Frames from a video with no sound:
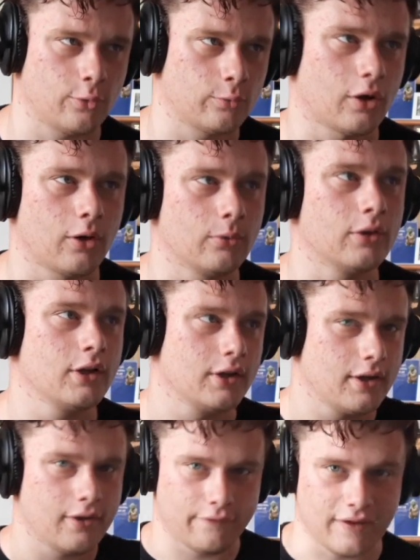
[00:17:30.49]
Role
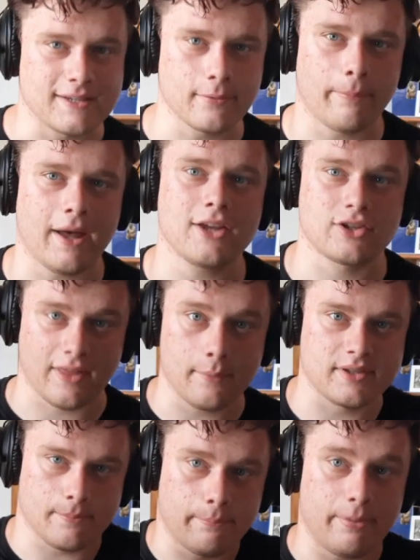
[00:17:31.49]
Facebook page. Like, that was a
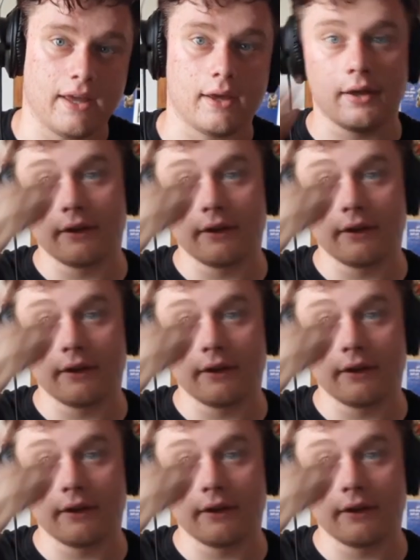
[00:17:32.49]
big